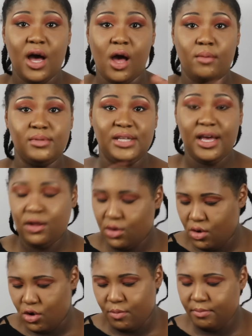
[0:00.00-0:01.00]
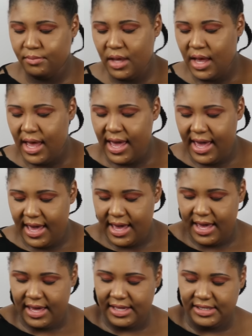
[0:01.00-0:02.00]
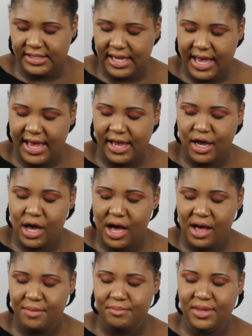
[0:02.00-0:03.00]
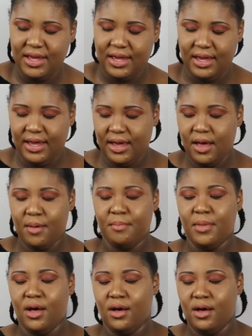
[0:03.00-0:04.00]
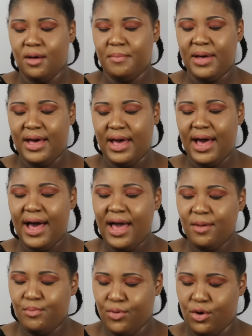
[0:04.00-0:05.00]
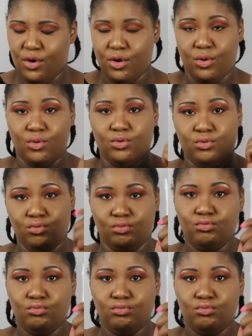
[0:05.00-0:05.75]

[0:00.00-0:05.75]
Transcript: um, tail comb, and I got me uh, my eyebrow